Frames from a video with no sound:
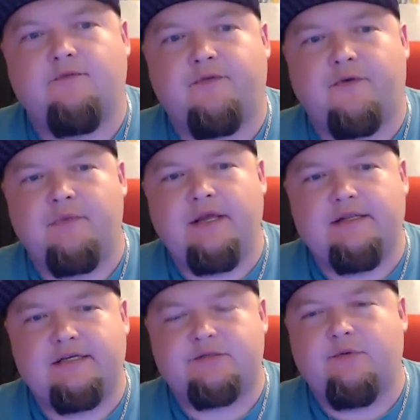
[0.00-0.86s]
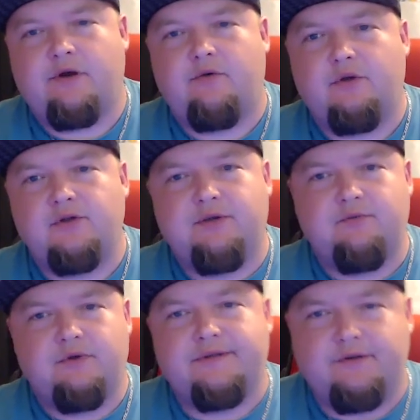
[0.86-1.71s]
For me, this one really,
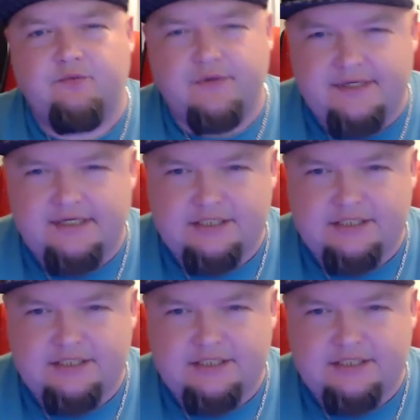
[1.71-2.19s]
really, really